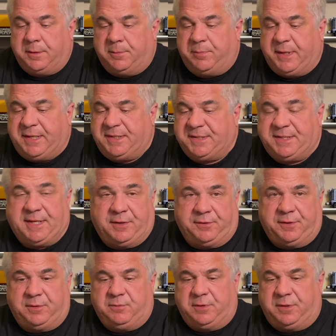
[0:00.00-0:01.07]
base is held
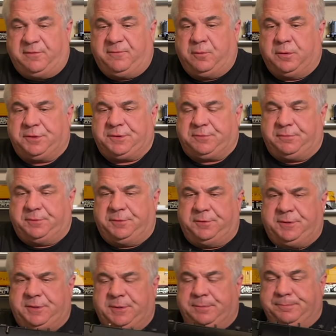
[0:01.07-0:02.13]
in with four
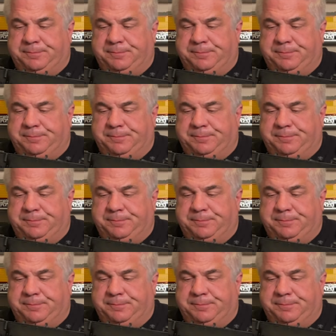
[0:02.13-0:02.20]
screws.